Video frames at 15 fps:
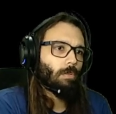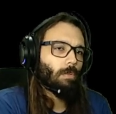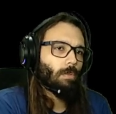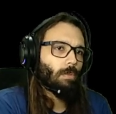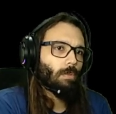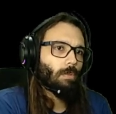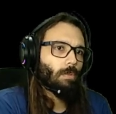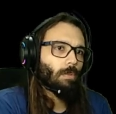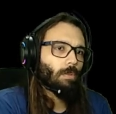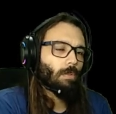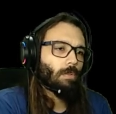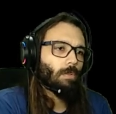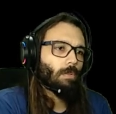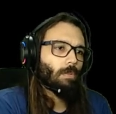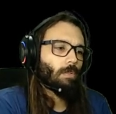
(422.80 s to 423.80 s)

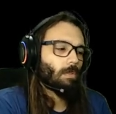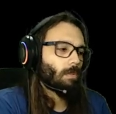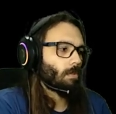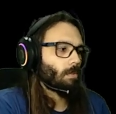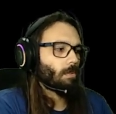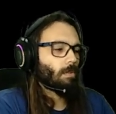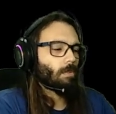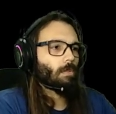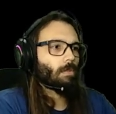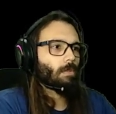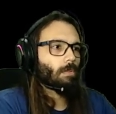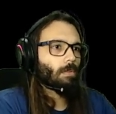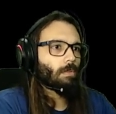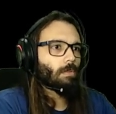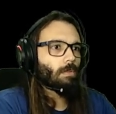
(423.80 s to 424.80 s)

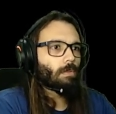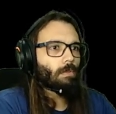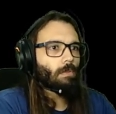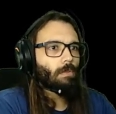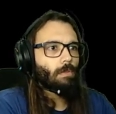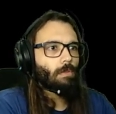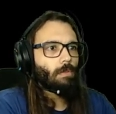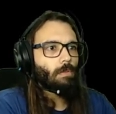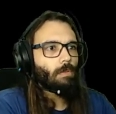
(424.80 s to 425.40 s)
No one is speaking in this clip.